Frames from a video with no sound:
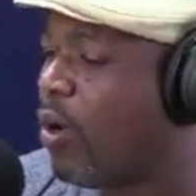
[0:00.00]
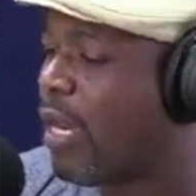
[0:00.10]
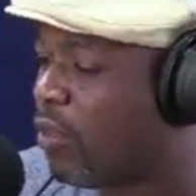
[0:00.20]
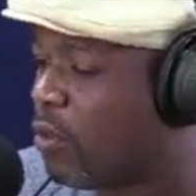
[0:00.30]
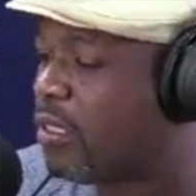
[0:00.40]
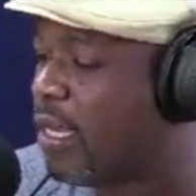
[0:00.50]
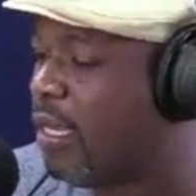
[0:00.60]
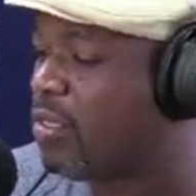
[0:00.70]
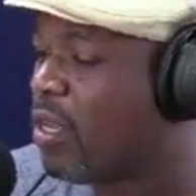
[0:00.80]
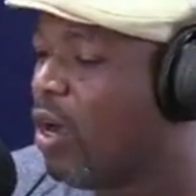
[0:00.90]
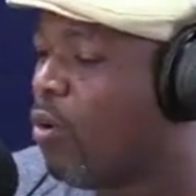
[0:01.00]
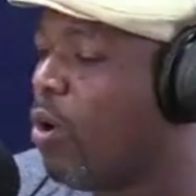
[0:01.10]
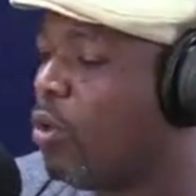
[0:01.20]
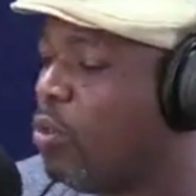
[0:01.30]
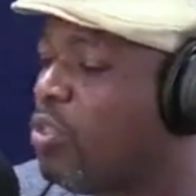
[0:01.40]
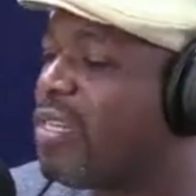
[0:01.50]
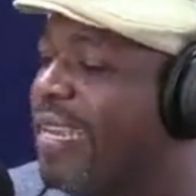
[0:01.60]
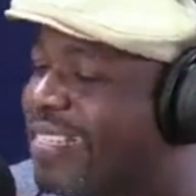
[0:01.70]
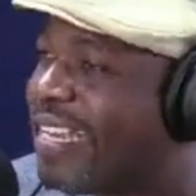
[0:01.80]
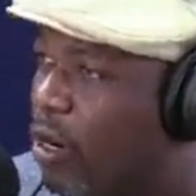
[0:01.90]
are those days where you
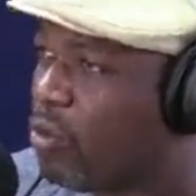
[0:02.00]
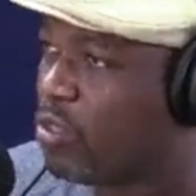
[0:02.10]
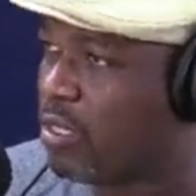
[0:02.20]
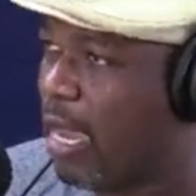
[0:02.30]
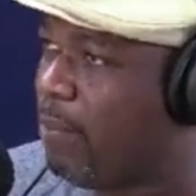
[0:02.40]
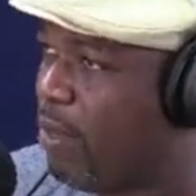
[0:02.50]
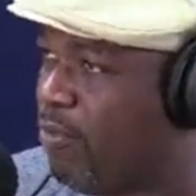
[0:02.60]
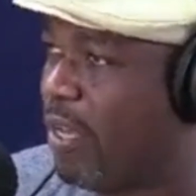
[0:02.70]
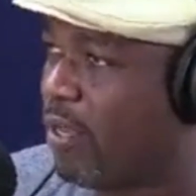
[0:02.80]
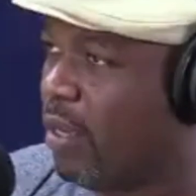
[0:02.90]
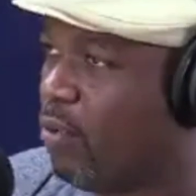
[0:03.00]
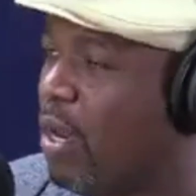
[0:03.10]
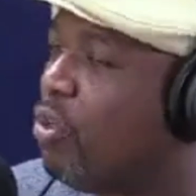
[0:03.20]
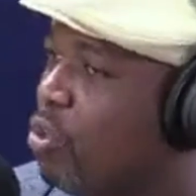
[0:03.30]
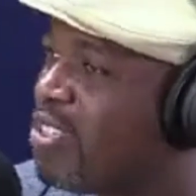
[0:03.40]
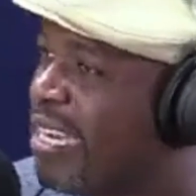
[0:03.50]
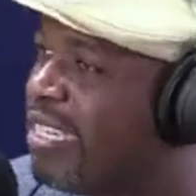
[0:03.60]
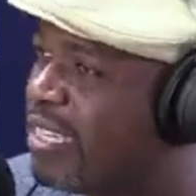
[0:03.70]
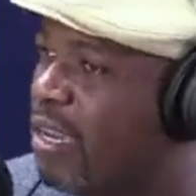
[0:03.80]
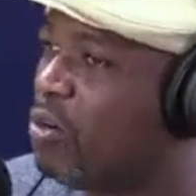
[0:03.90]
raise girls. I'm a father. Where you
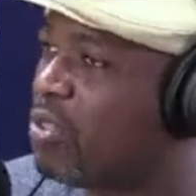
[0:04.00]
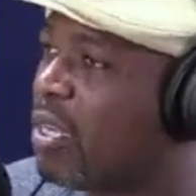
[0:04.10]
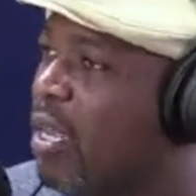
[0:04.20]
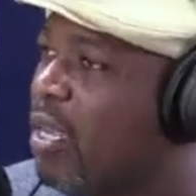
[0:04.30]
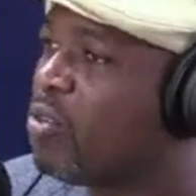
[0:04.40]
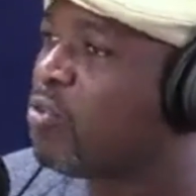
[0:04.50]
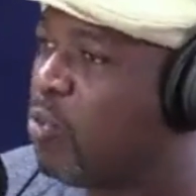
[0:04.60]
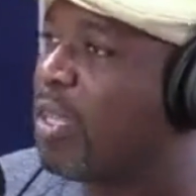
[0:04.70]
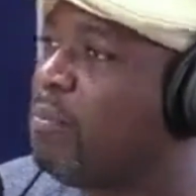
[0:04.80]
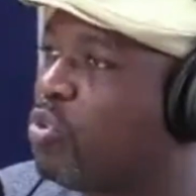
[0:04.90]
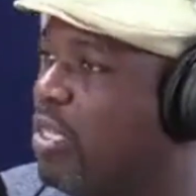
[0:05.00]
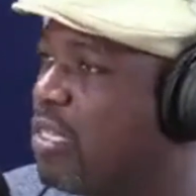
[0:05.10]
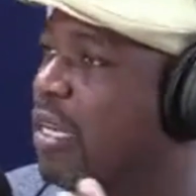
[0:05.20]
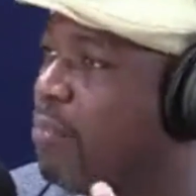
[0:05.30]
raise girls for them to just get